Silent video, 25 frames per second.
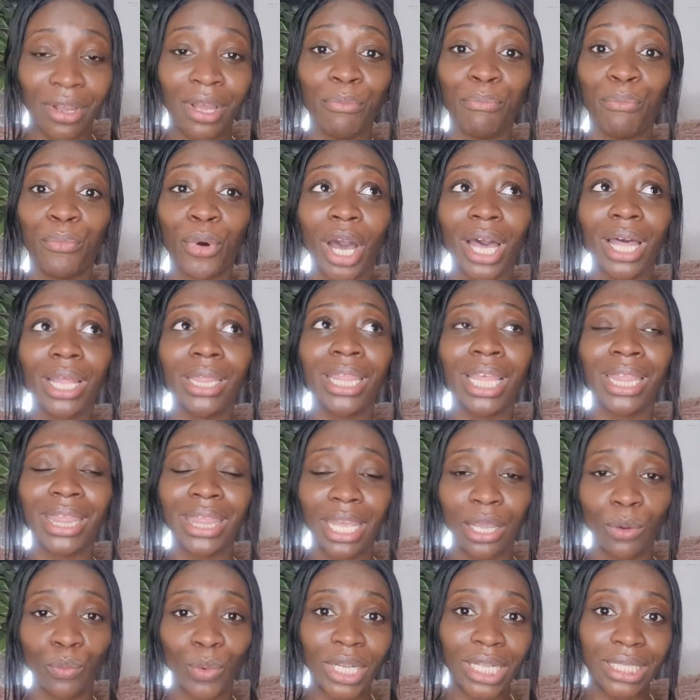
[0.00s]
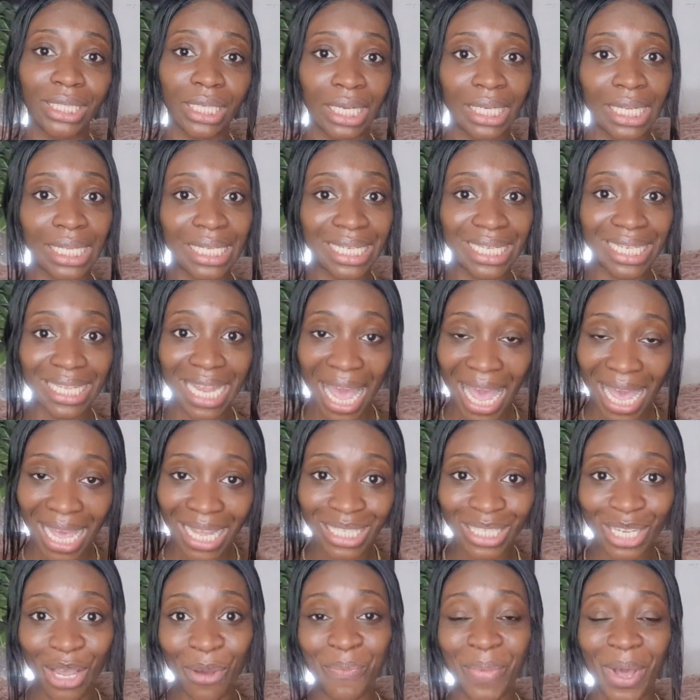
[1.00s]
But the thing we need to
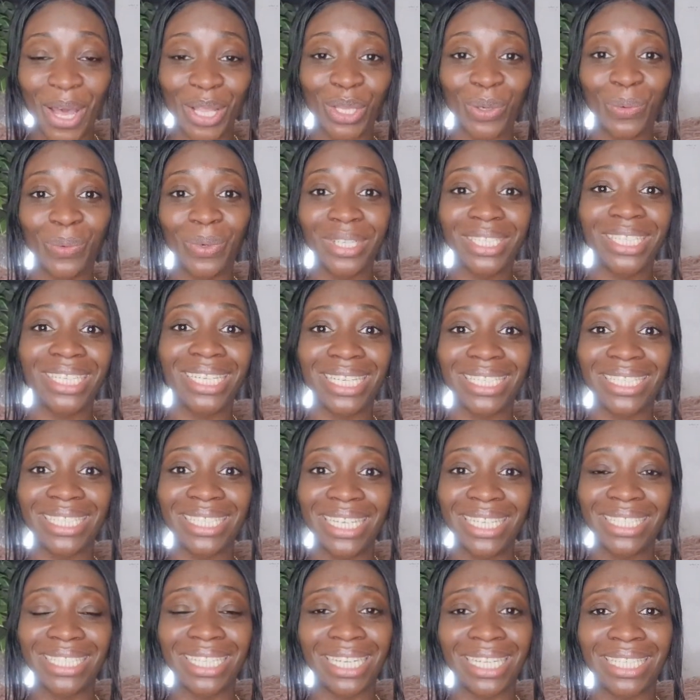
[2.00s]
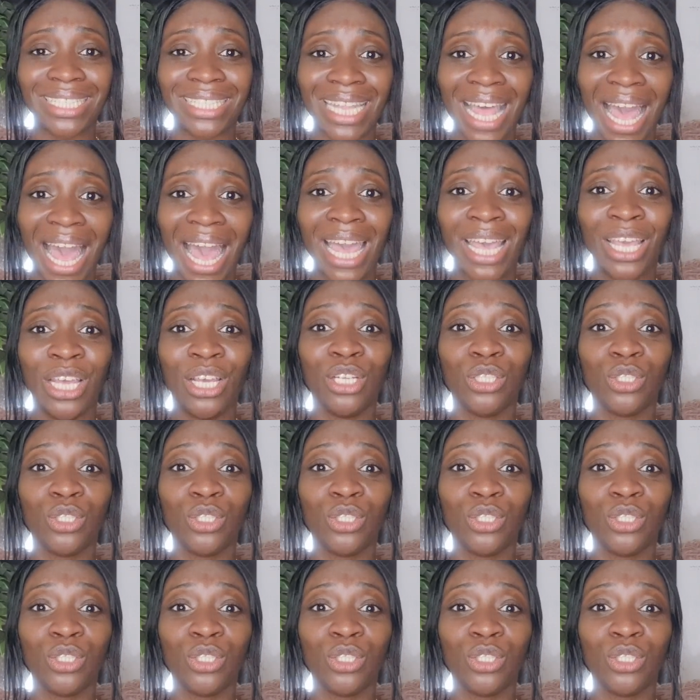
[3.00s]
understand about the wilderness season is that